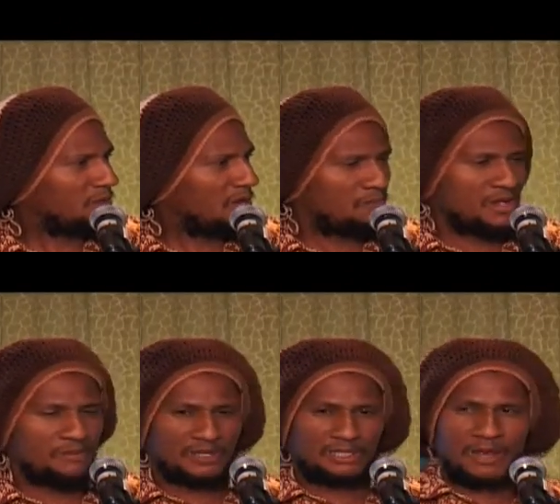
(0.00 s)
There's many
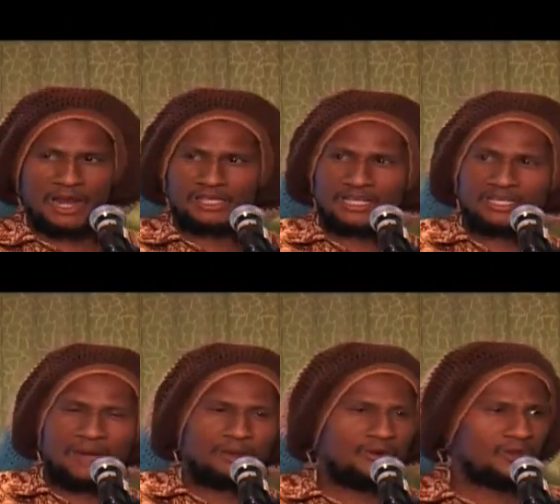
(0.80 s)
people spend a lot
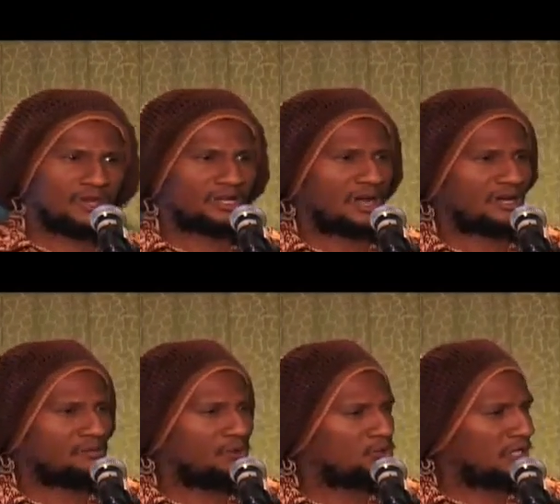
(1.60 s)
of time on the radio
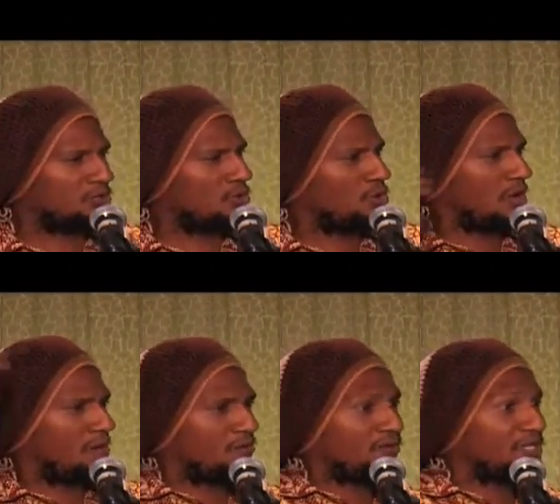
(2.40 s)
talking about what is going
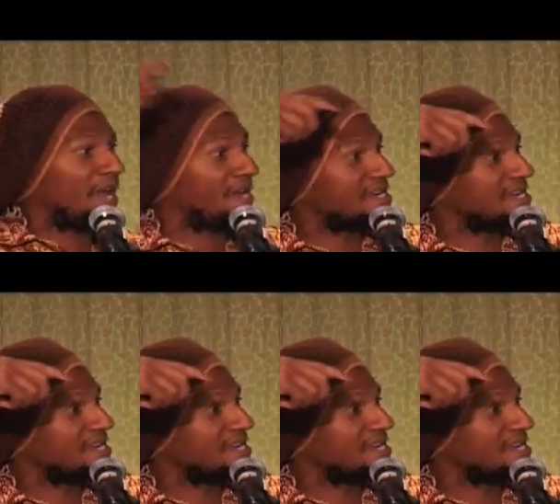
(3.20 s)
to happen if the